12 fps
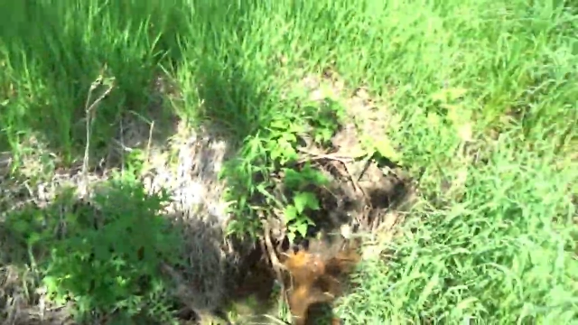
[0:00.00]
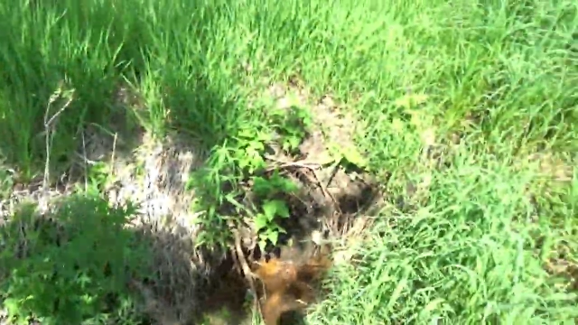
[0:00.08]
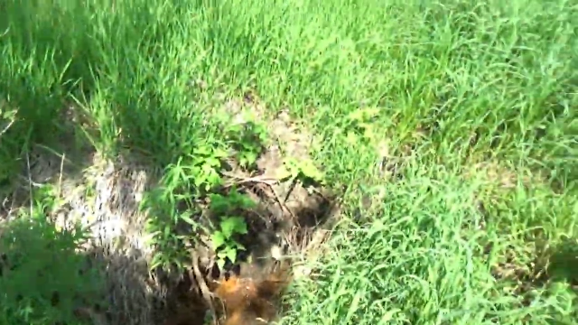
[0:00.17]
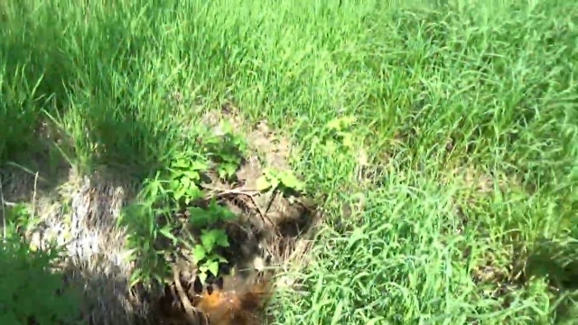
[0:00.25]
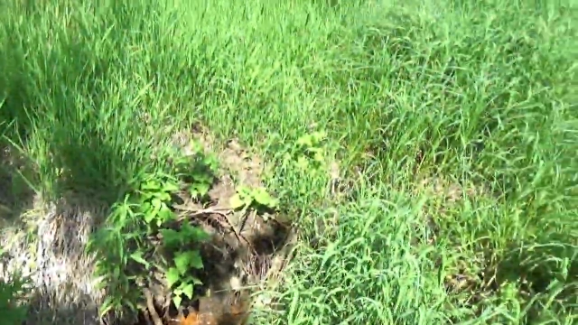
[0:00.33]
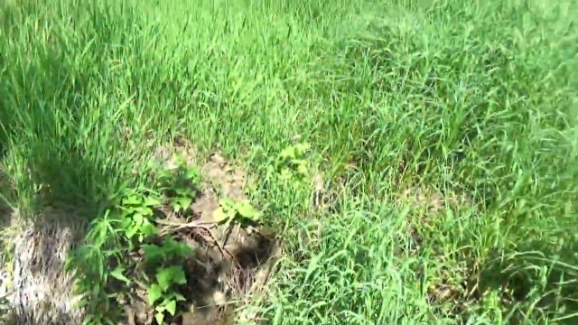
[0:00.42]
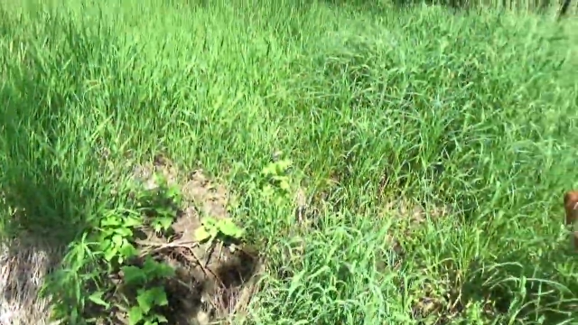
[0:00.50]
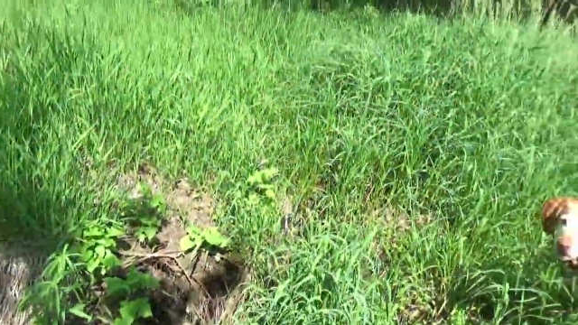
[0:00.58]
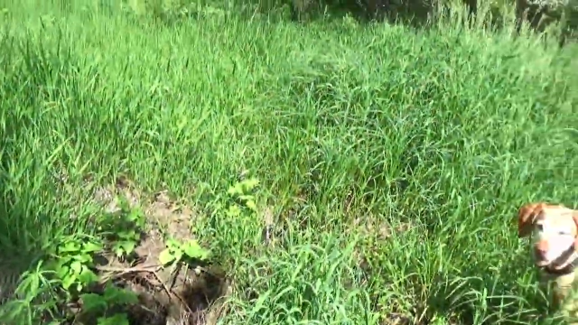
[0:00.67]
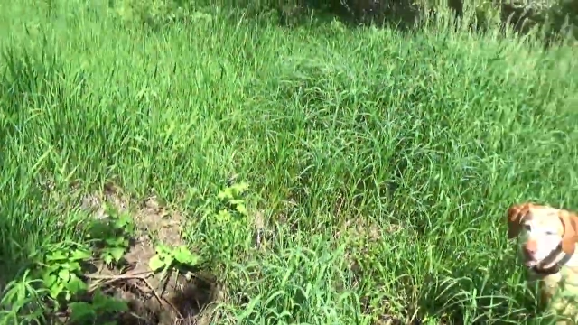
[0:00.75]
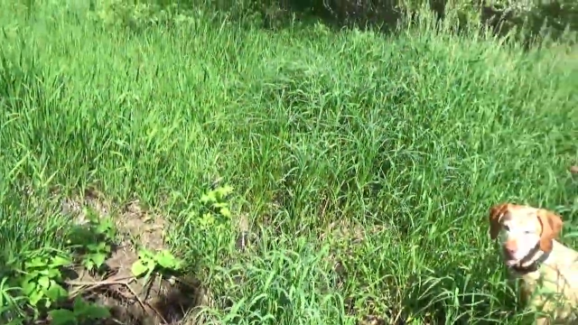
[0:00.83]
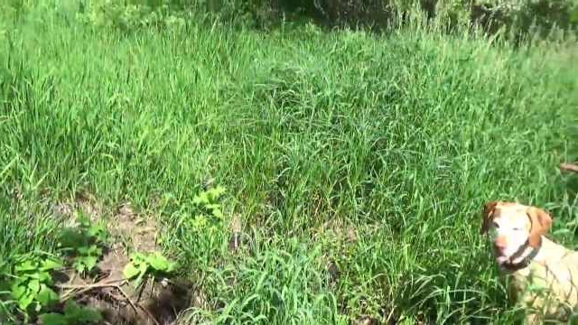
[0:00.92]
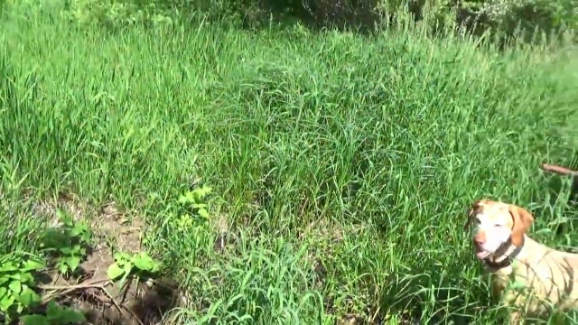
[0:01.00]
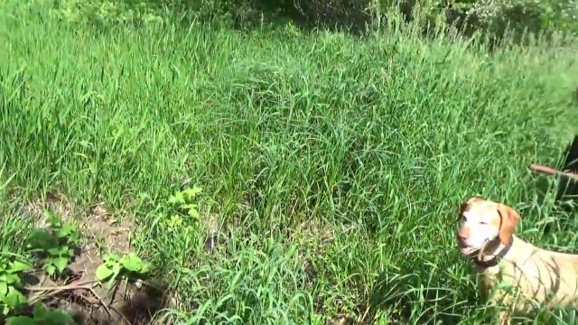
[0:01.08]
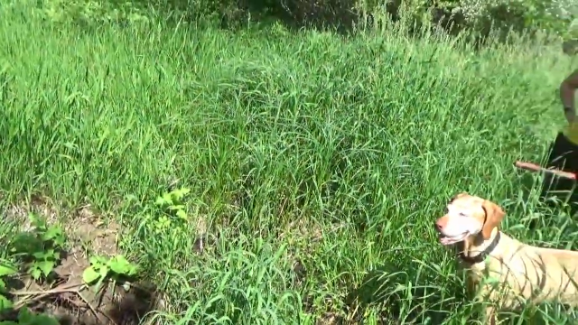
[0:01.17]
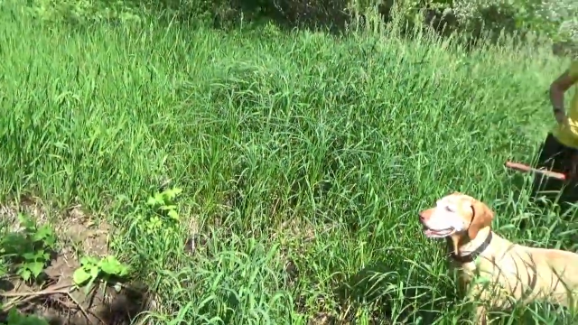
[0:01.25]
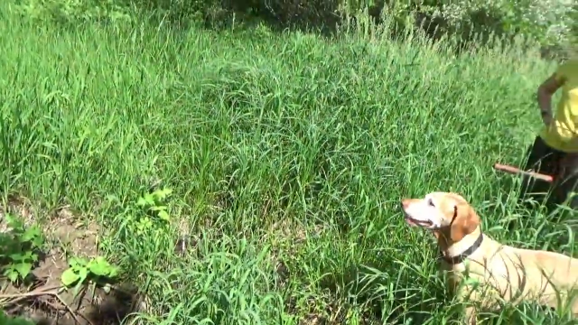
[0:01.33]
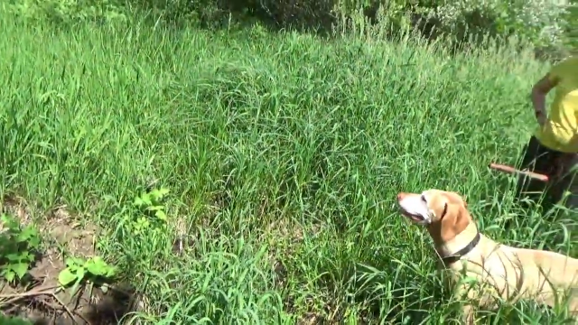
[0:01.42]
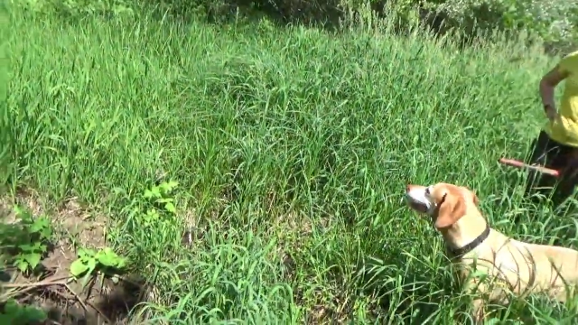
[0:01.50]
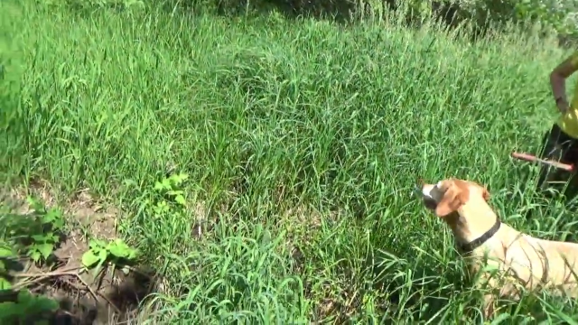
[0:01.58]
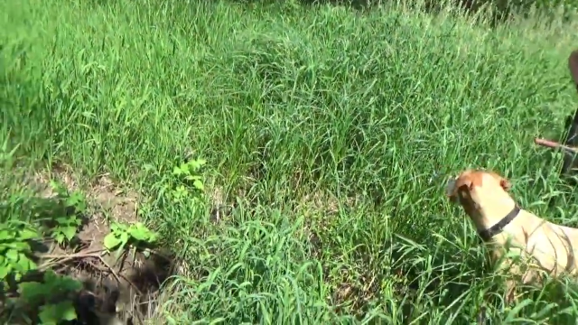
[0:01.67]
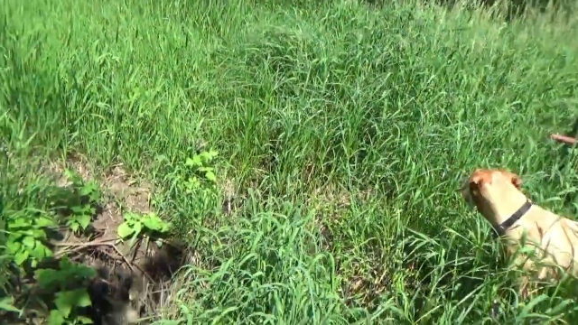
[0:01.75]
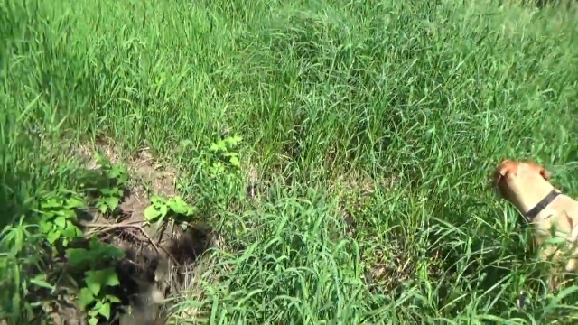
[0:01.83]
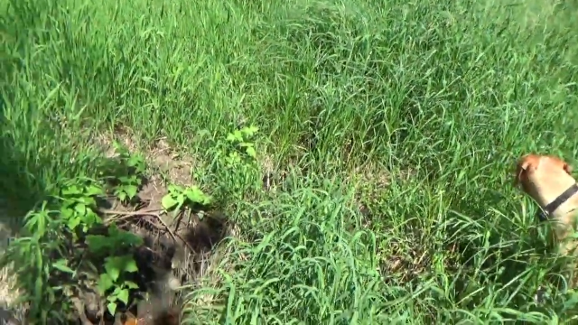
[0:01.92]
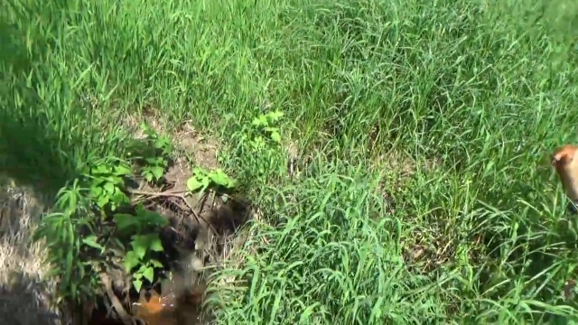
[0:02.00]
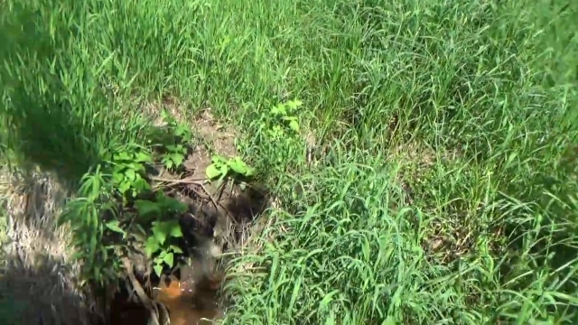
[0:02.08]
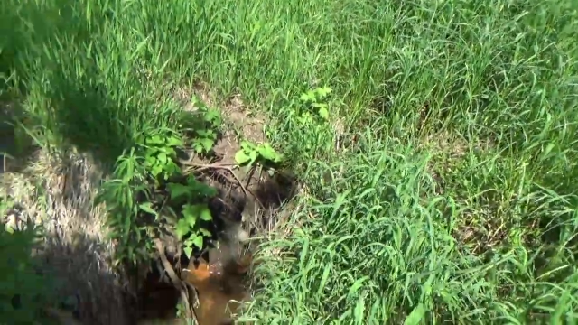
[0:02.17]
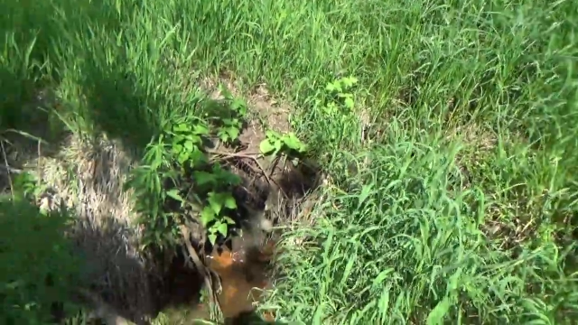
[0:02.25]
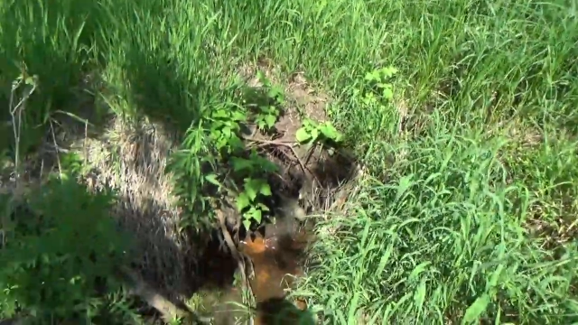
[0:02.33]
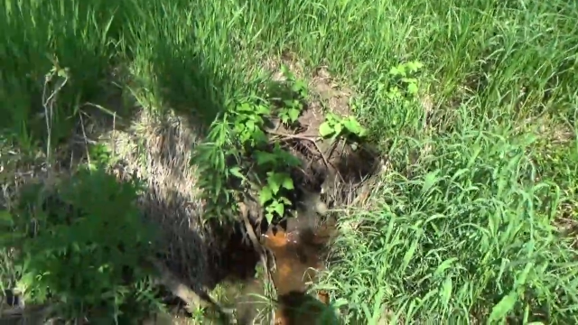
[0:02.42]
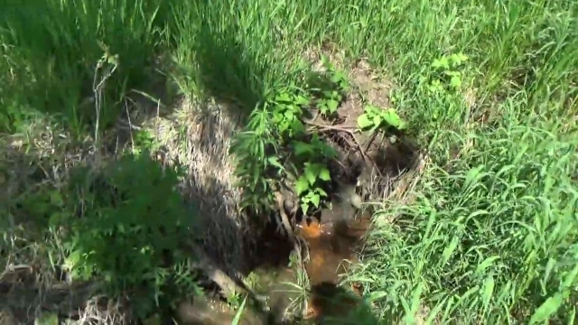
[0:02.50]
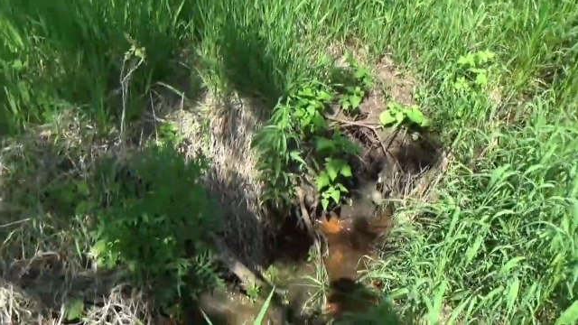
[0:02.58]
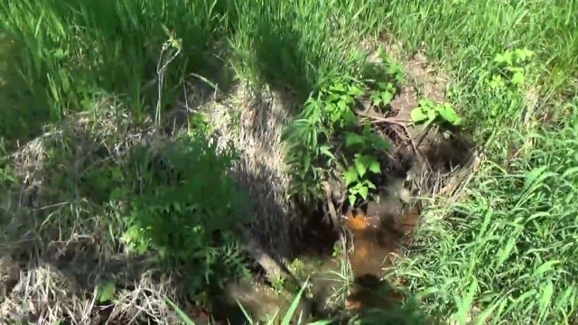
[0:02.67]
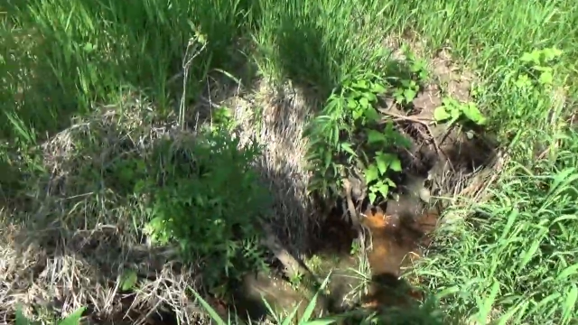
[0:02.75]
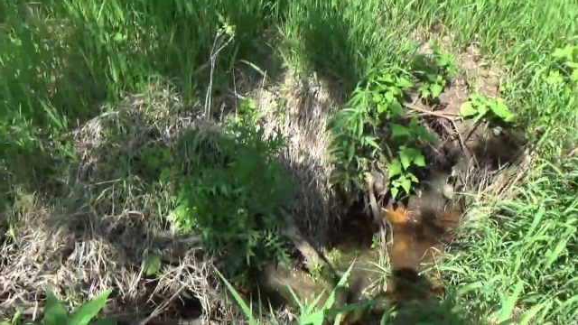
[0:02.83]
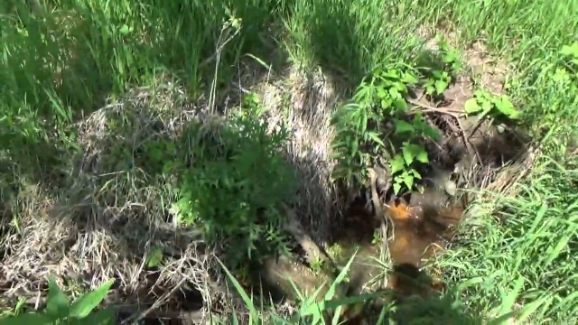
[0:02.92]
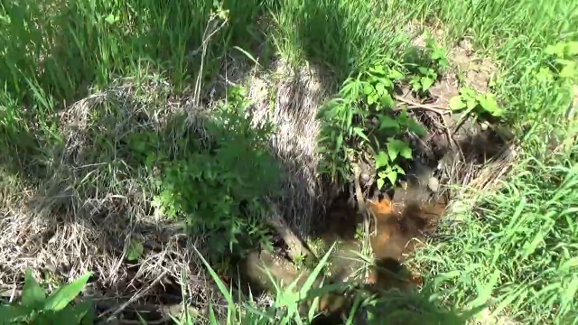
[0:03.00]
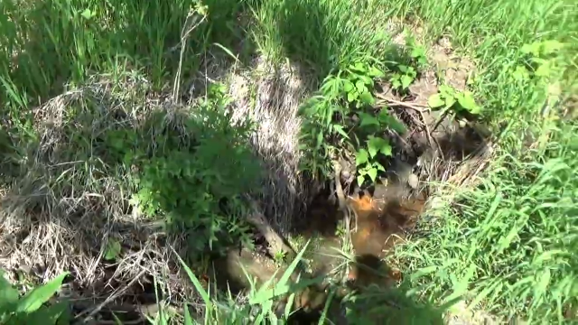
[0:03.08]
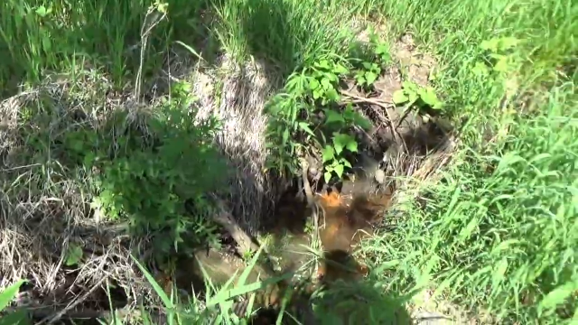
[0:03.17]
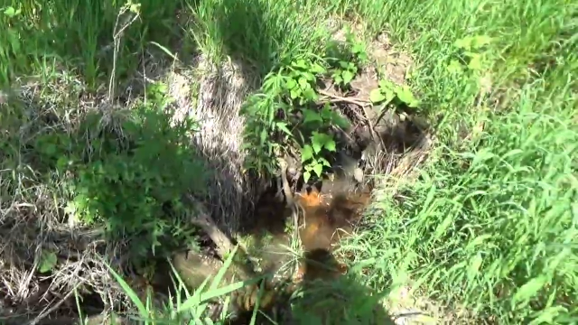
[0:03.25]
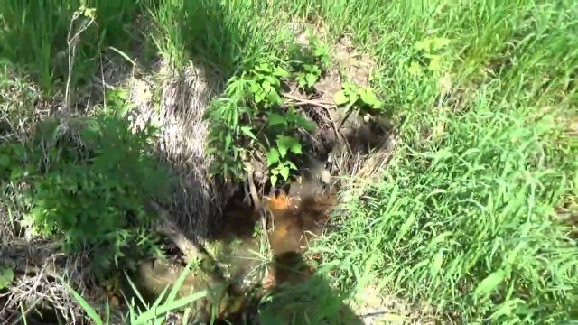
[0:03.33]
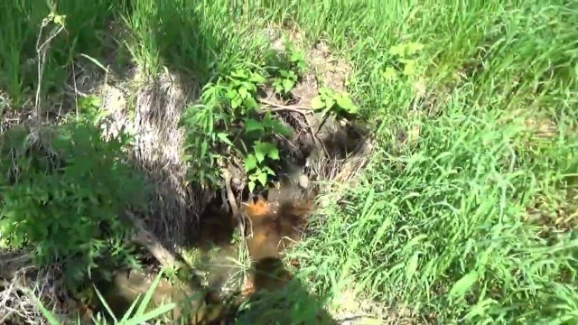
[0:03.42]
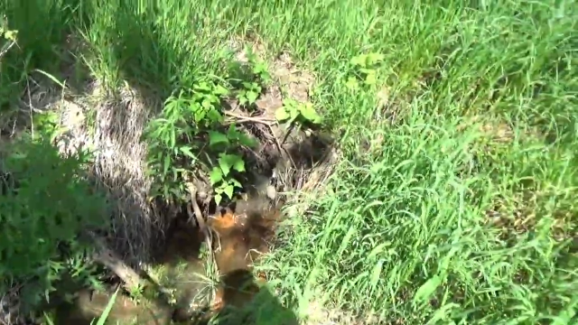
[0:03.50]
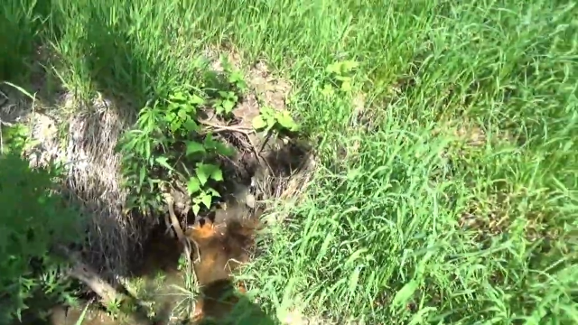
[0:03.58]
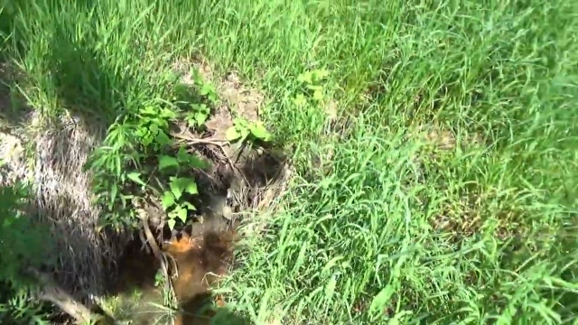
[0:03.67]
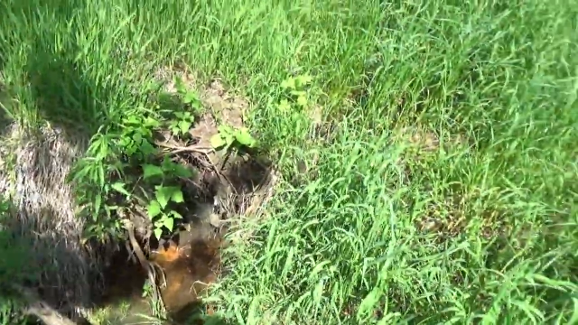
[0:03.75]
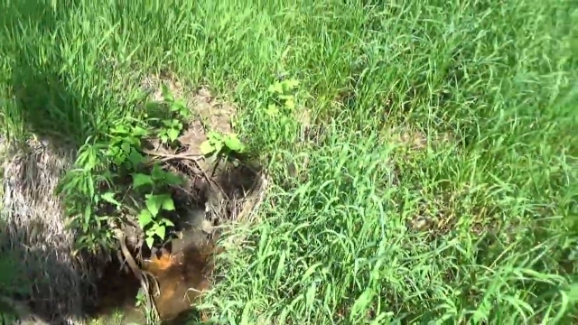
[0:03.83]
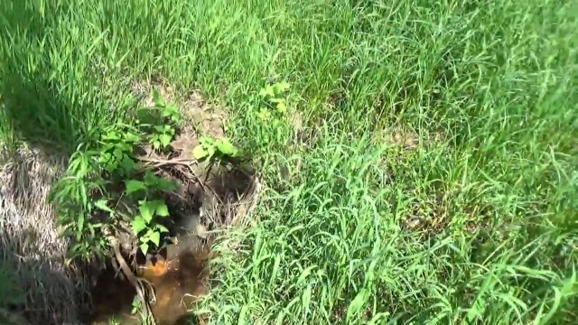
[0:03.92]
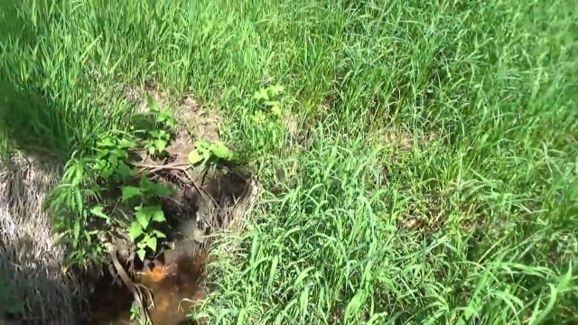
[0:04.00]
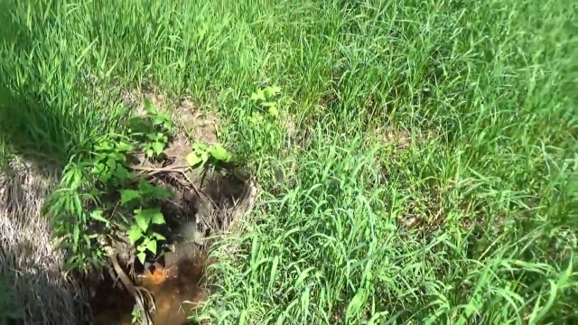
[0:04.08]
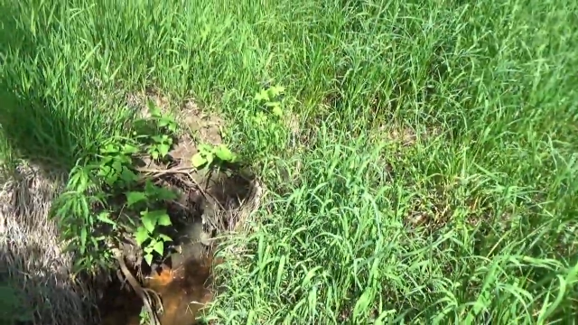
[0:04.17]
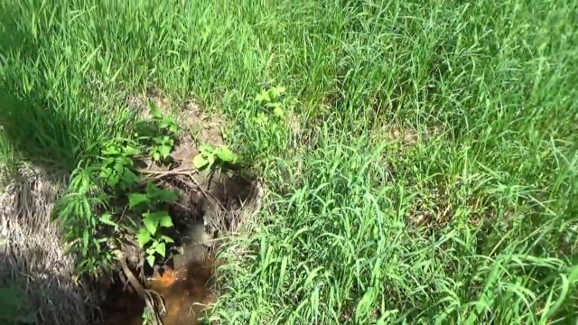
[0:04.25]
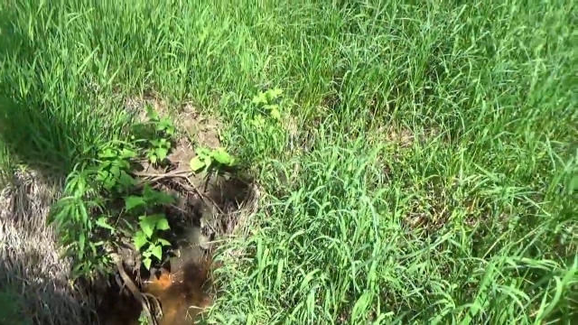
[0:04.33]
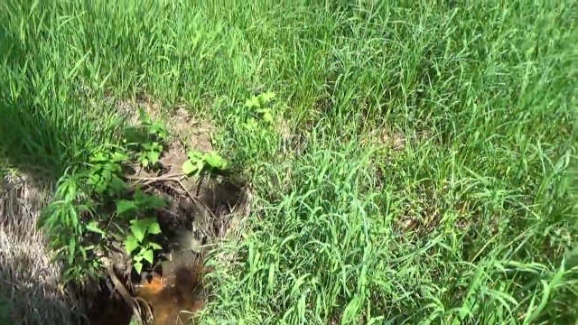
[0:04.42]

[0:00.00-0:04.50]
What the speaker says: No face is visible, so there are no lips to read.